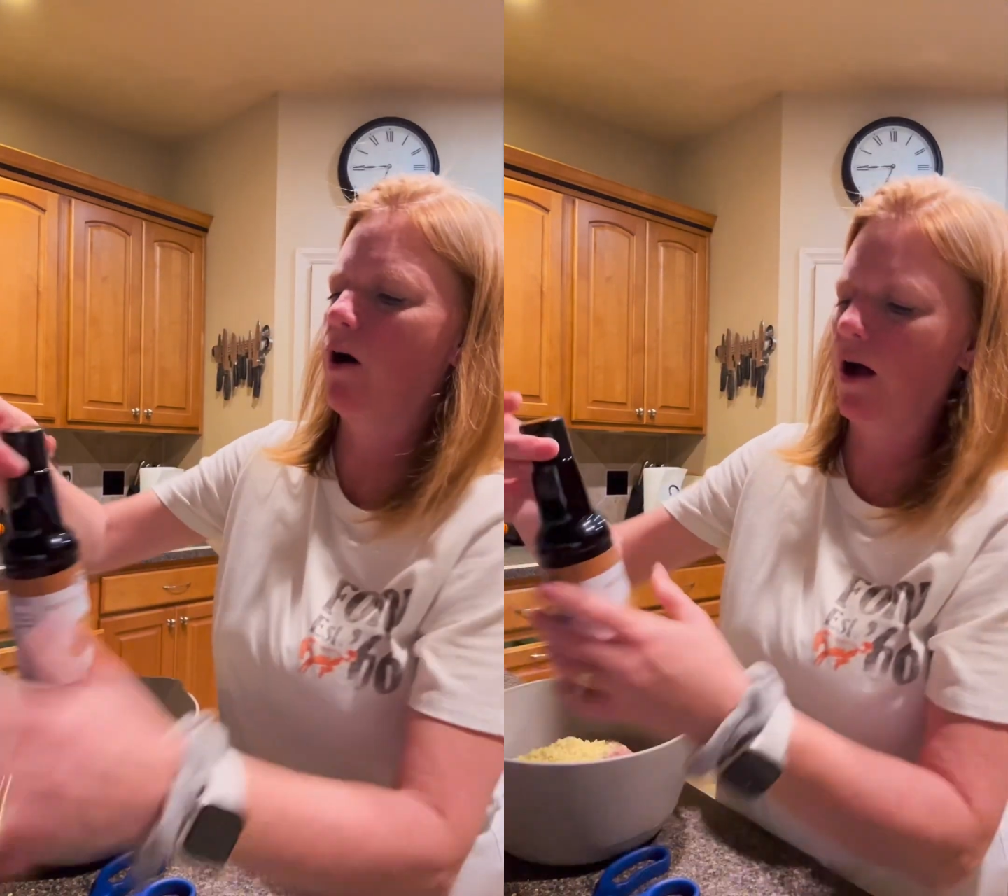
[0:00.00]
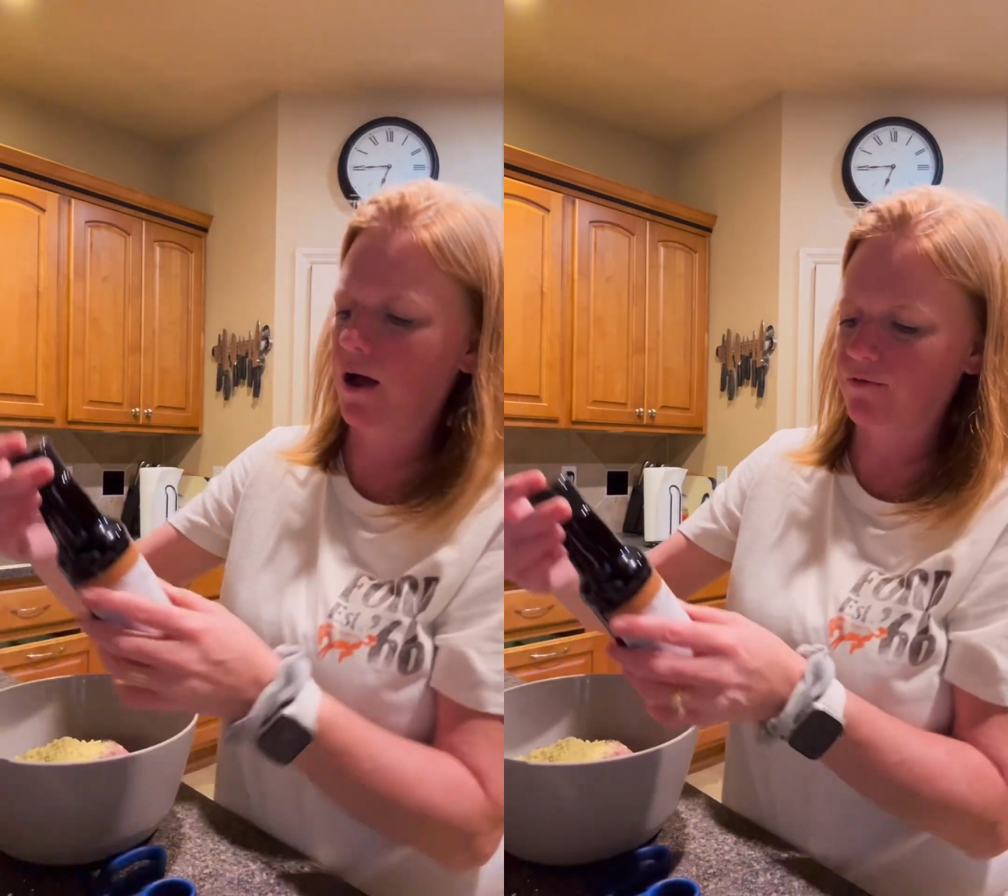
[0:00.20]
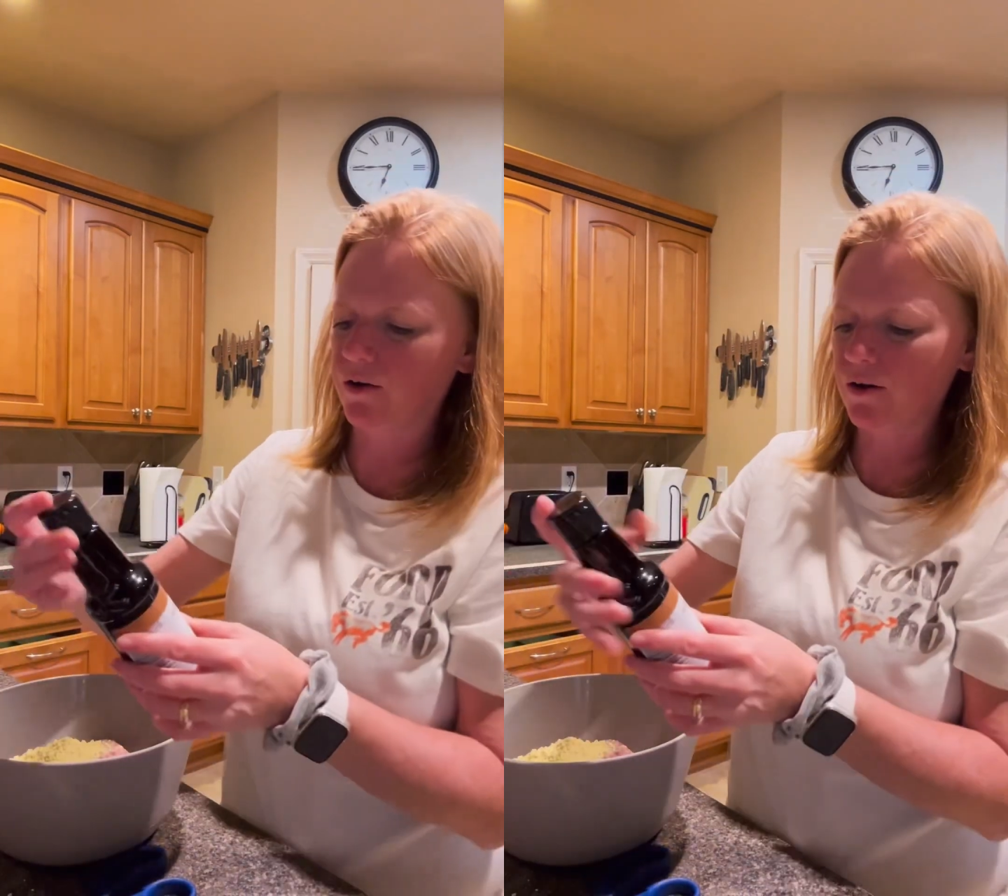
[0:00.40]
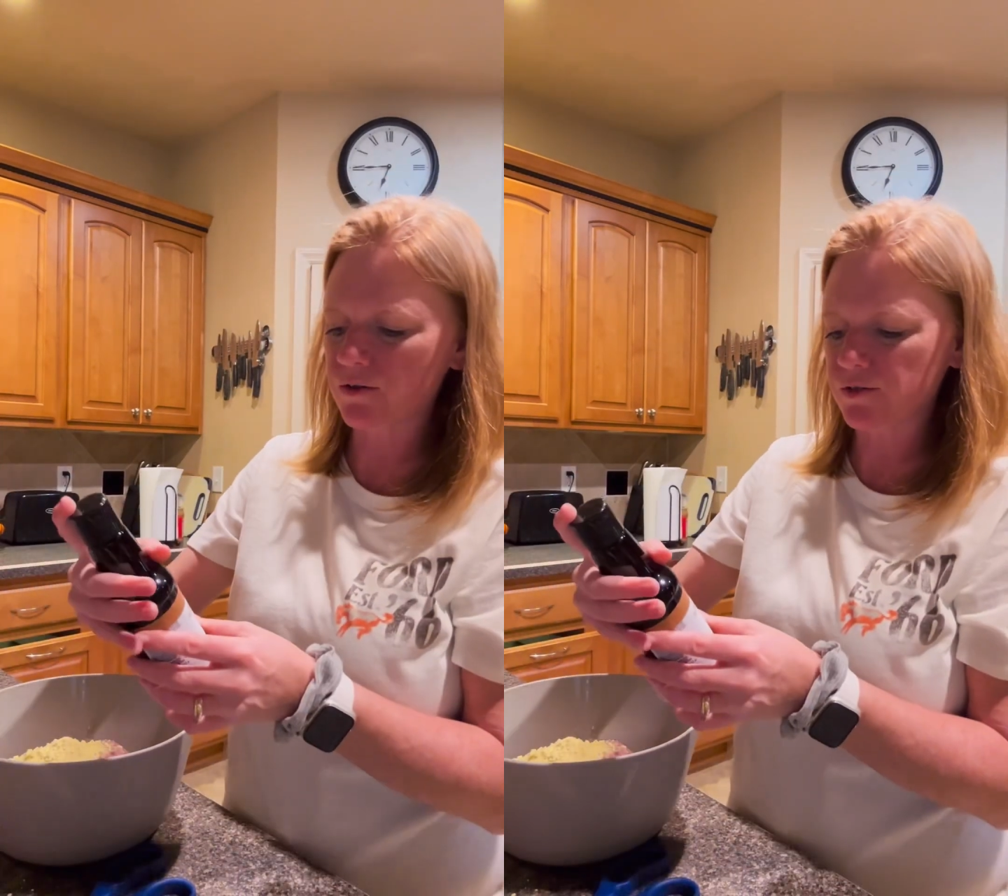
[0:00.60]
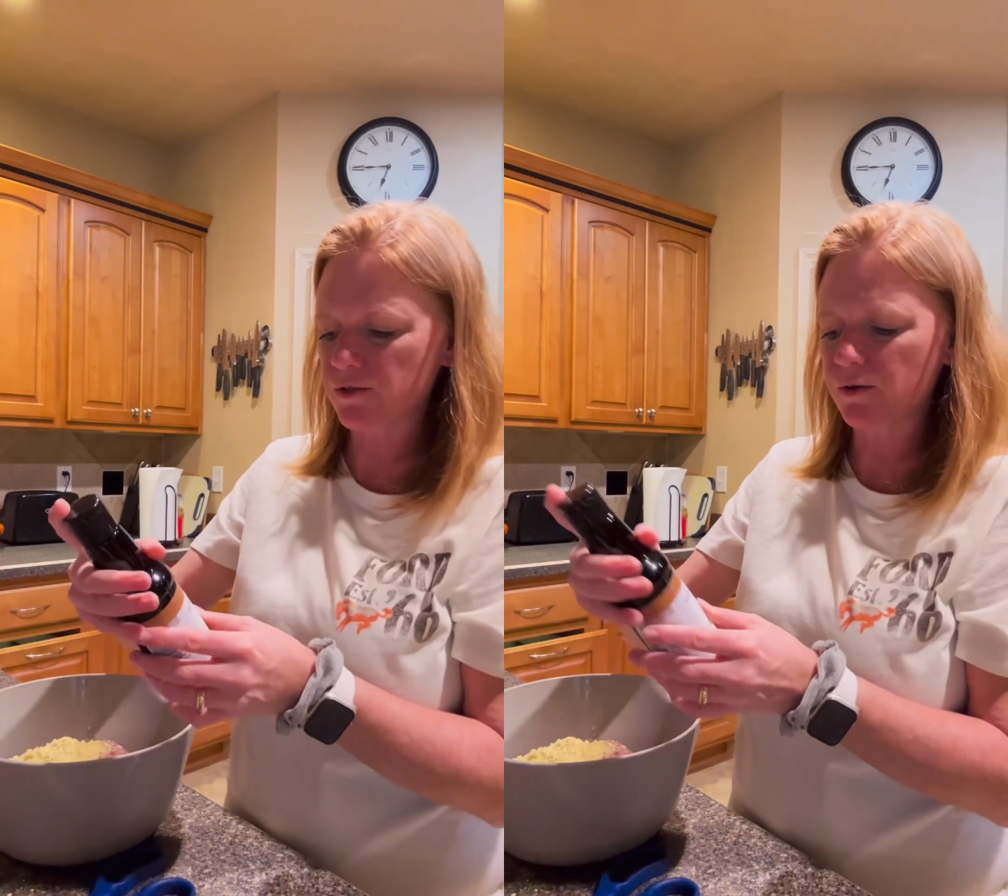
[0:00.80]
I've
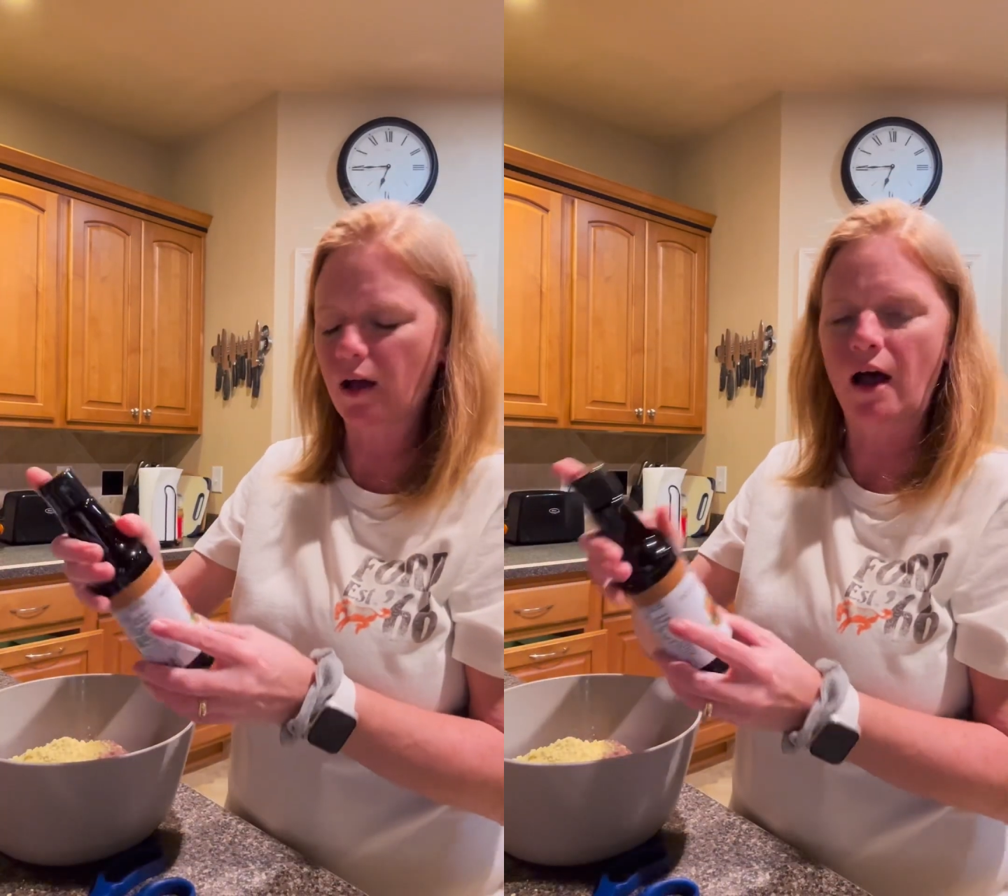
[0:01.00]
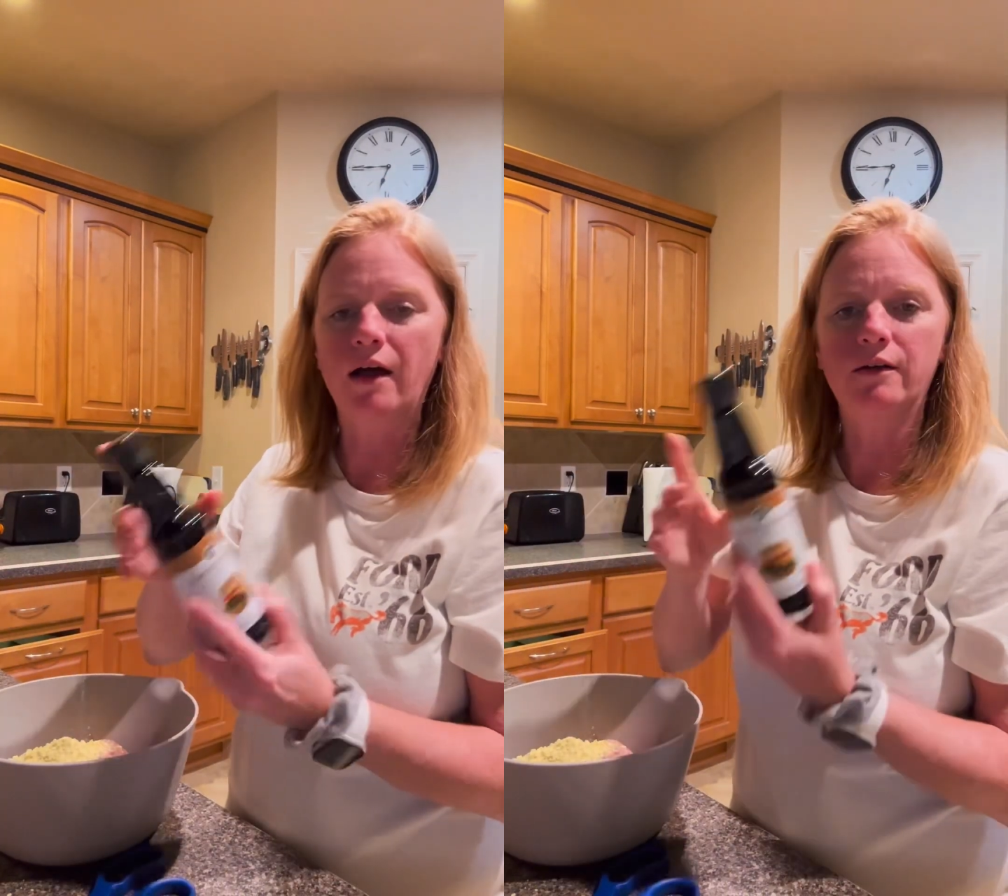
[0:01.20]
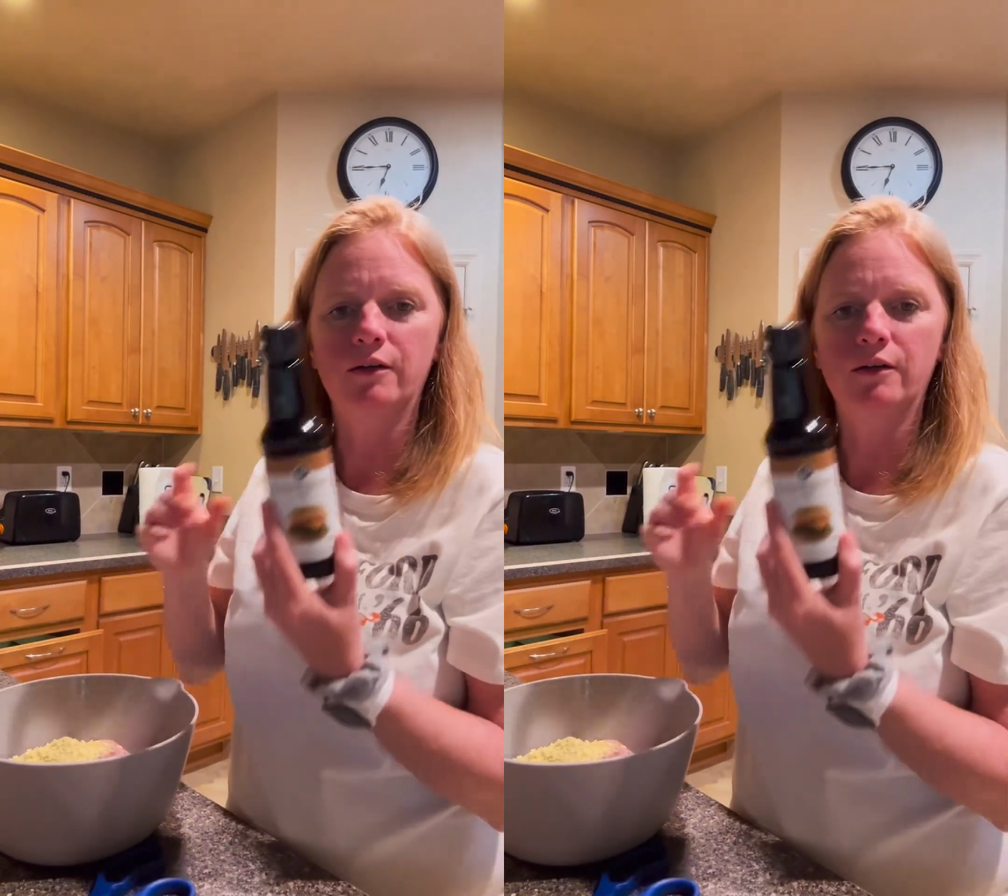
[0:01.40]
also got